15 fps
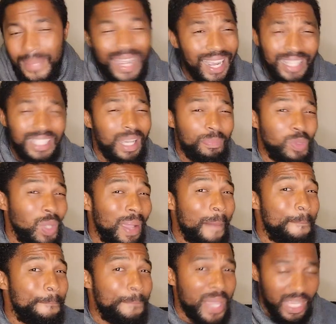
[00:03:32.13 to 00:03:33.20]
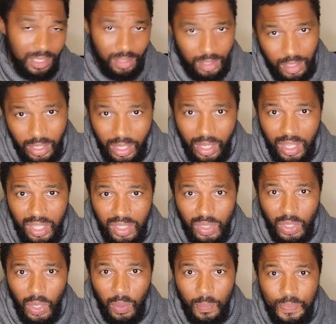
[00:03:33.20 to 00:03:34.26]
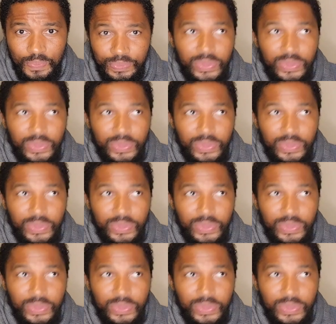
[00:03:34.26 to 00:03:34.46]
I think I'm doing best. You know,